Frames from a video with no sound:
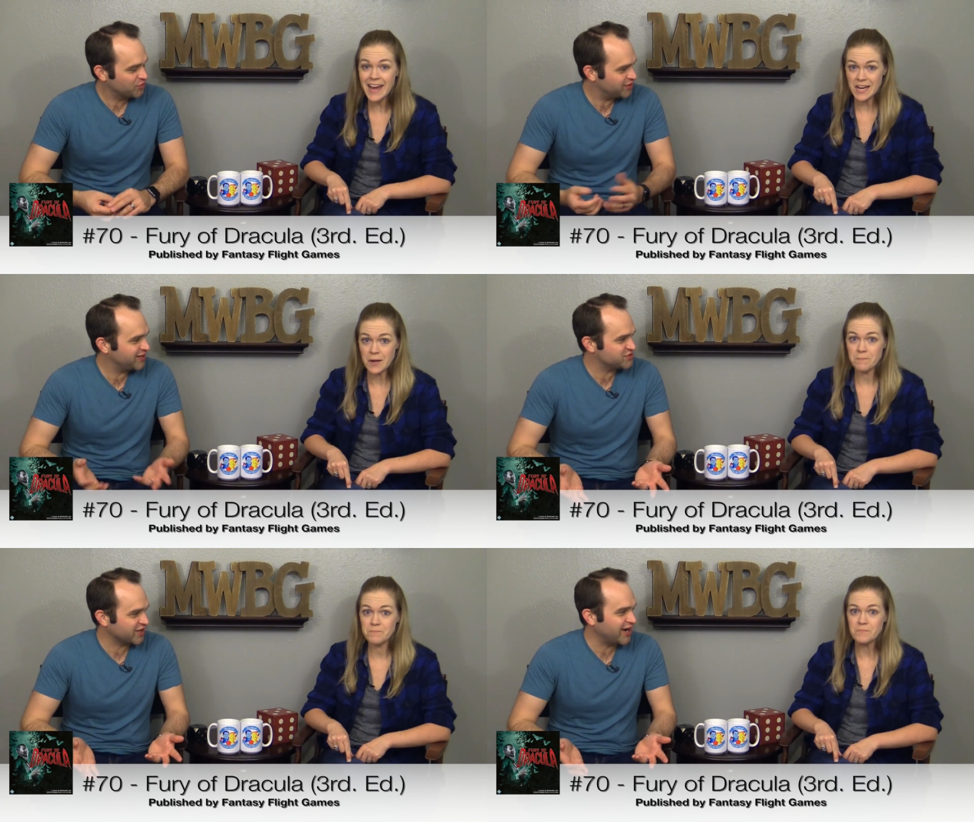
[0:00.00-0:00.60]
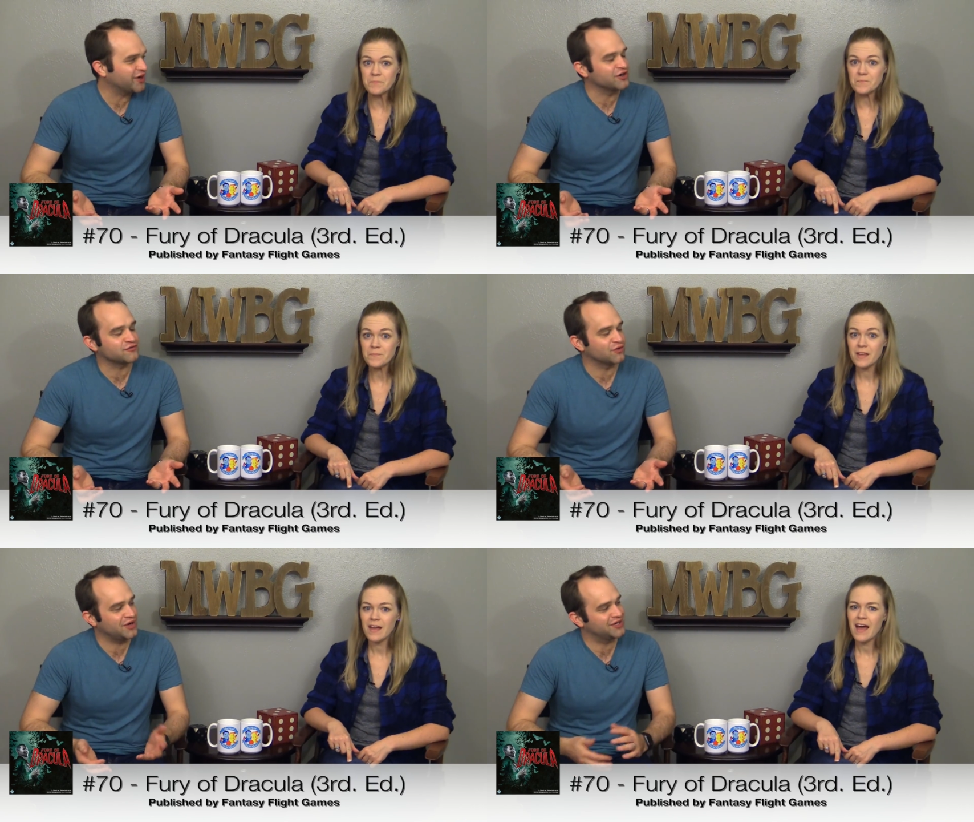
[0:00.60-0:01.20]
Speaker 1: well, you
Speaker 2: had your eye on it
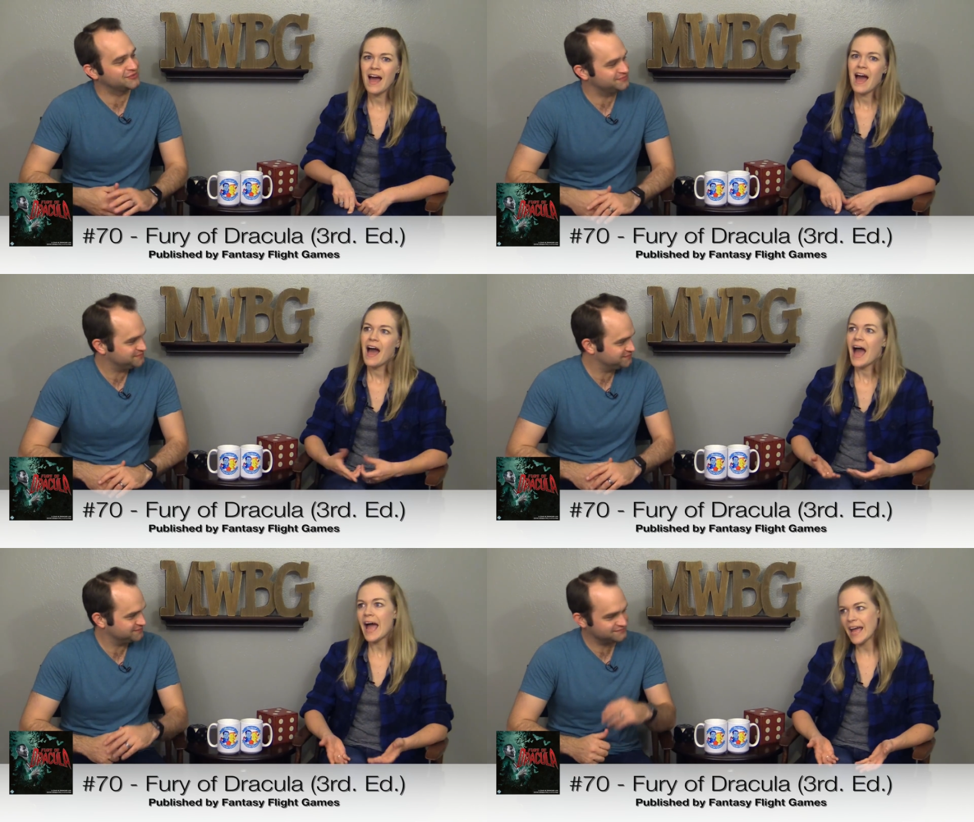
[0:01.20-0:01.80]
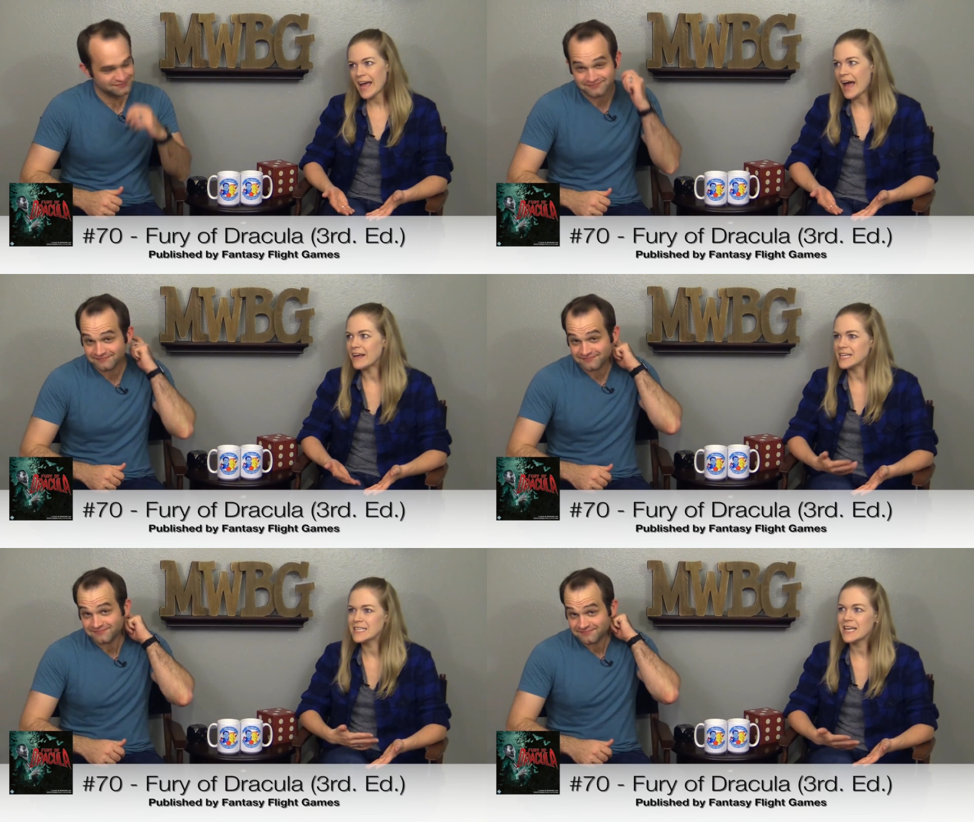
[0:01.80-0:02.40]
for a while.
Speaker 1: I
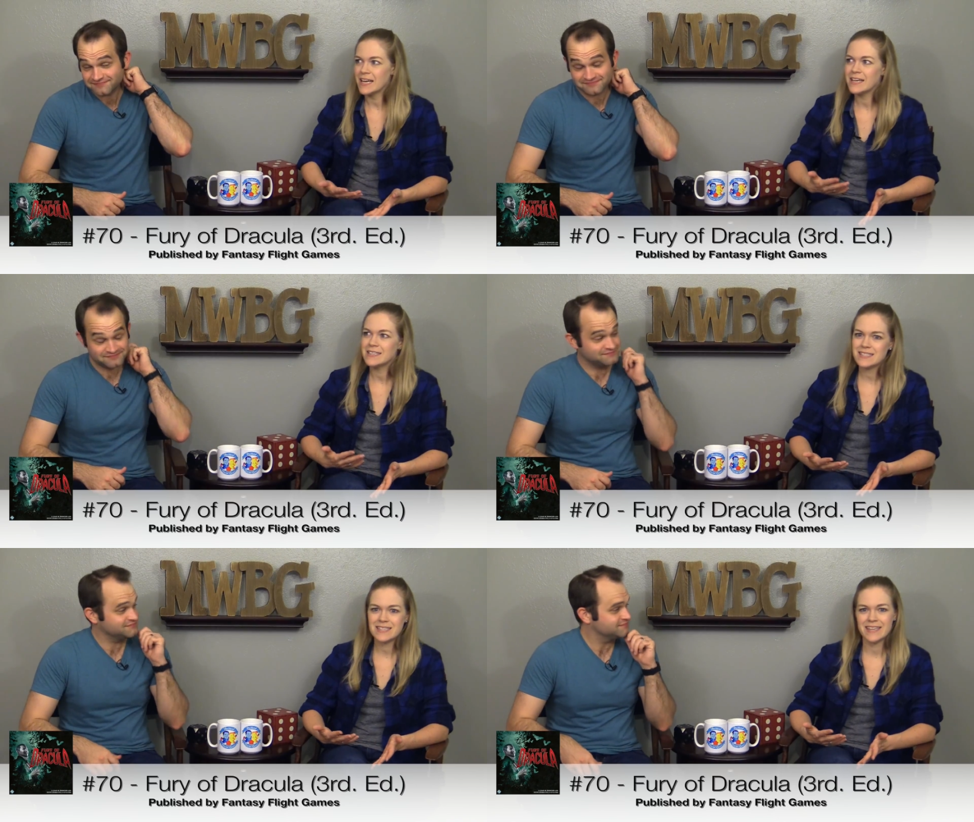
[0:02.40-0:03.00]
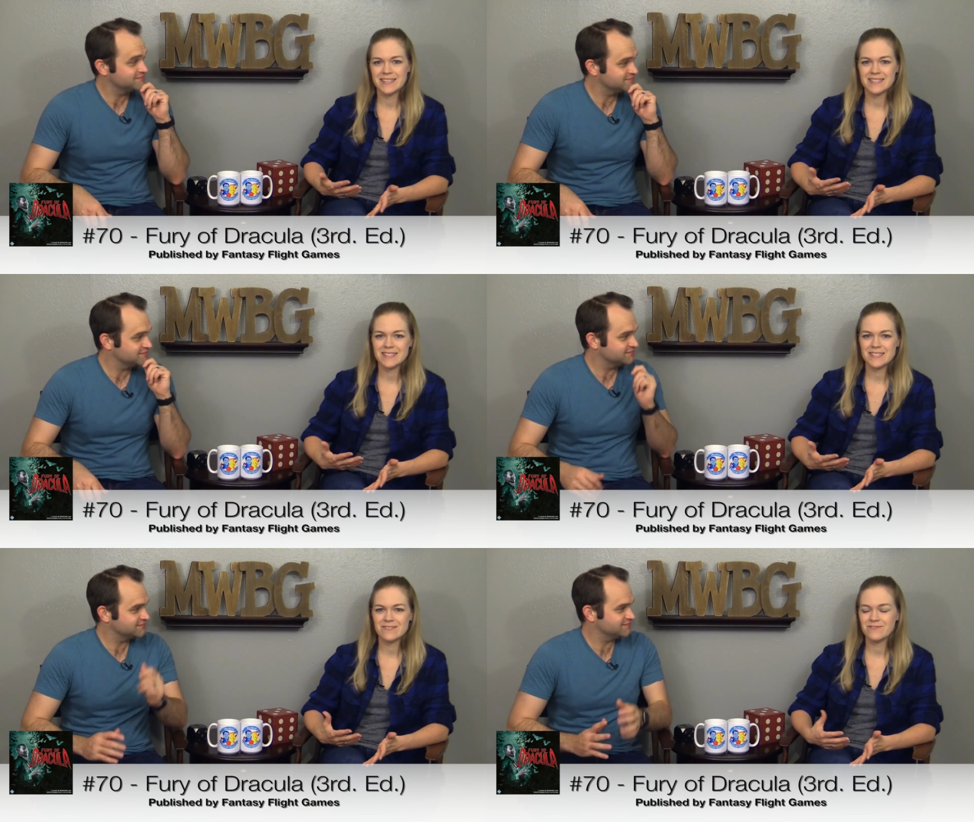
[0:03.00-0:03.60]
had. It, it, it's
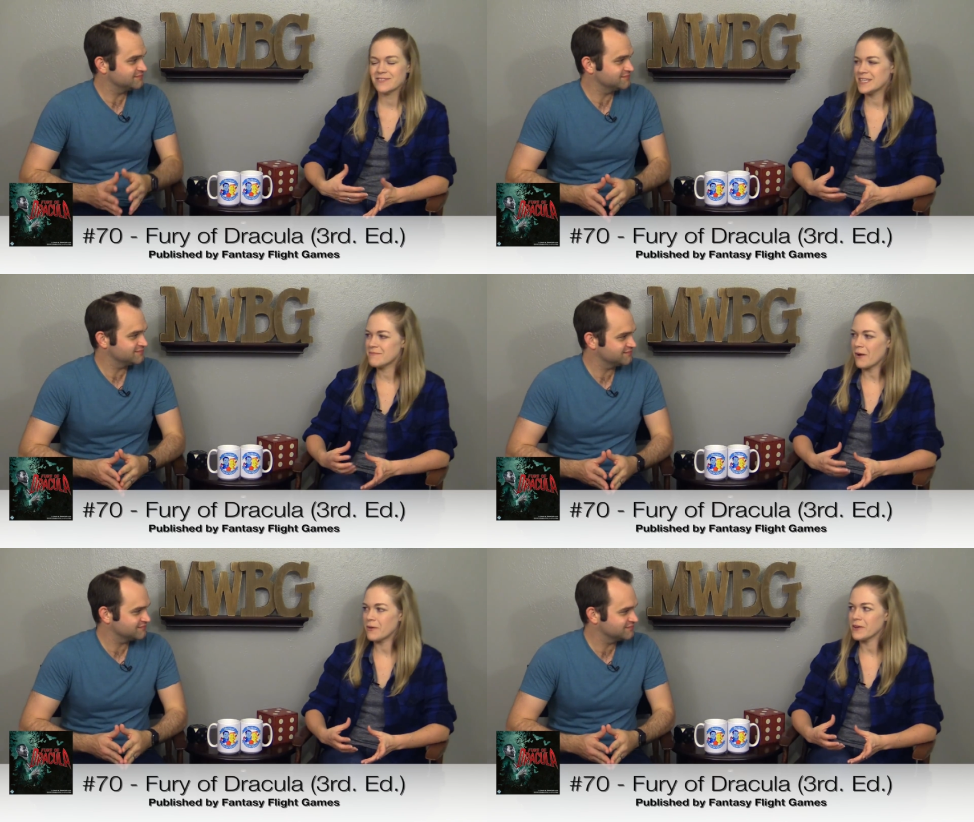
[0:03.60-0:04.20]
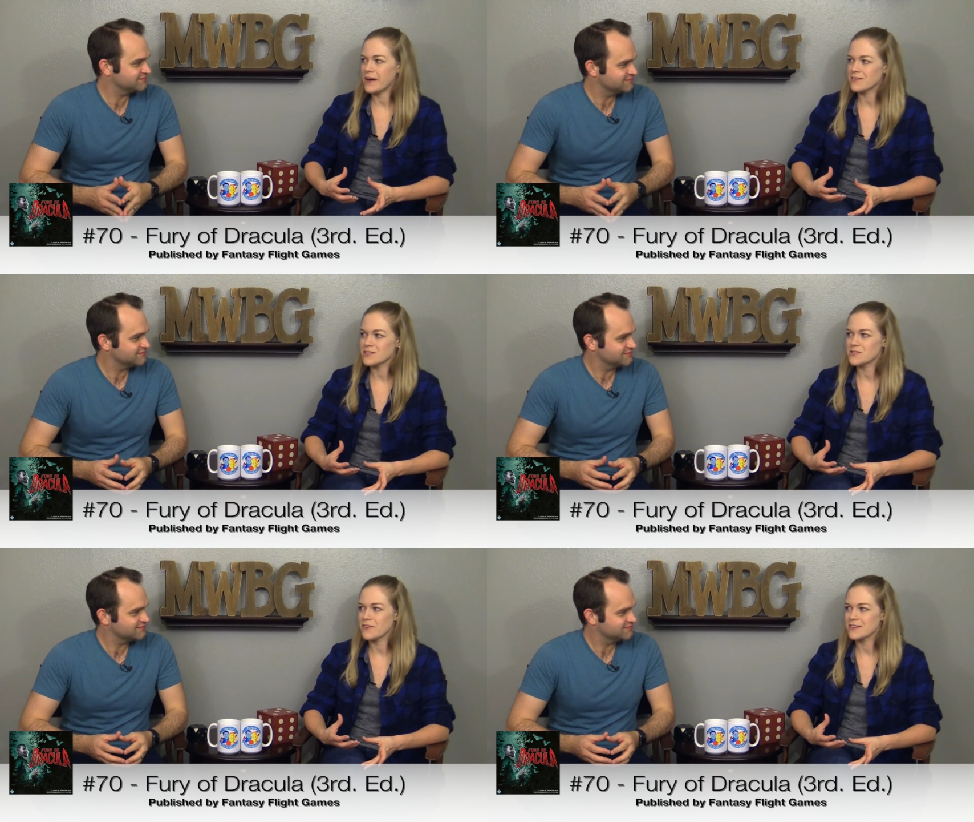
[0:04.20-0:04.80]
it's in my
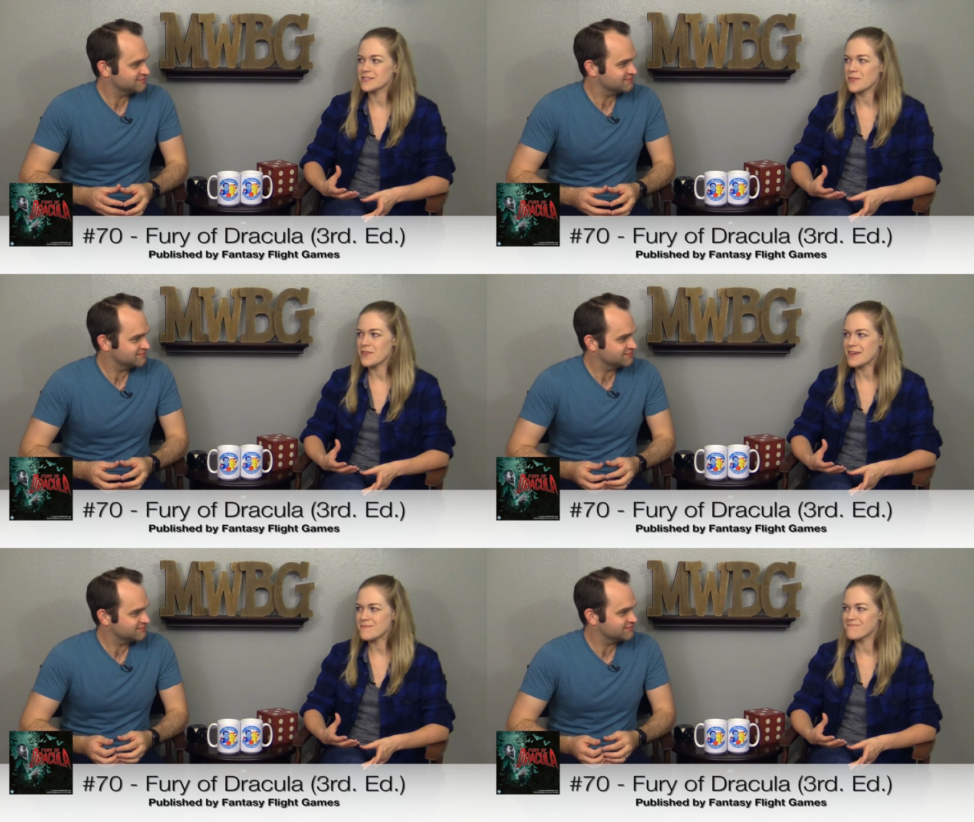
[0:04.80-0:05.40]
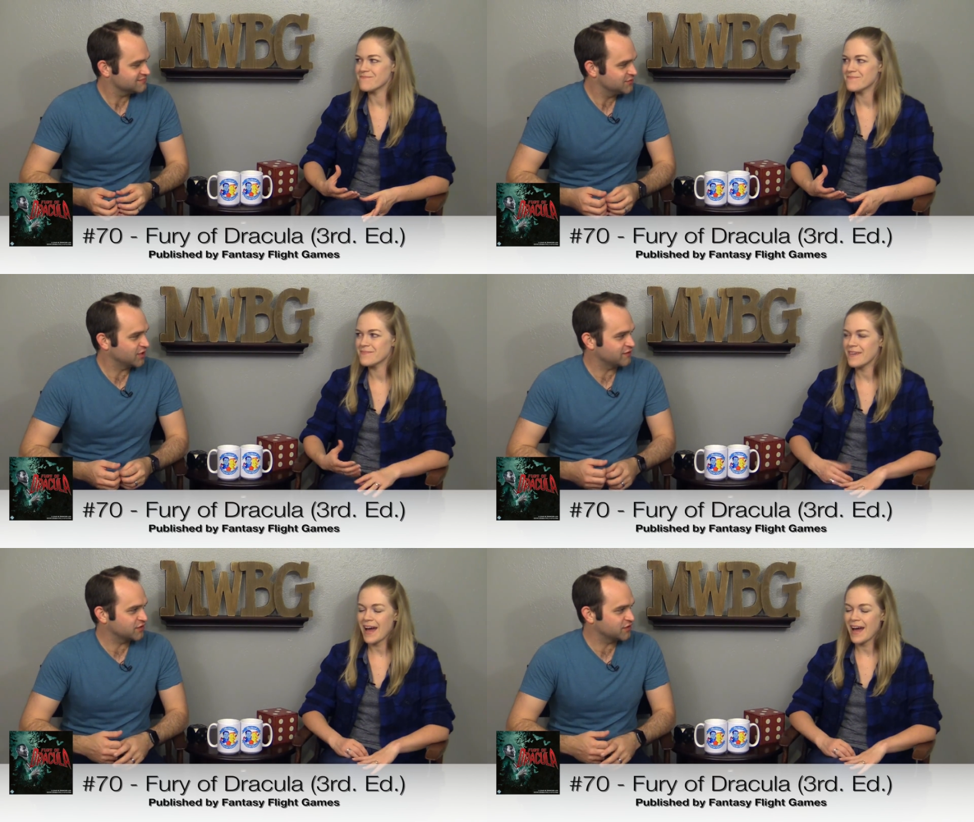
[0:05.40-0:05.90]
wheelhouse as far as the theme.
Speaker 2: You like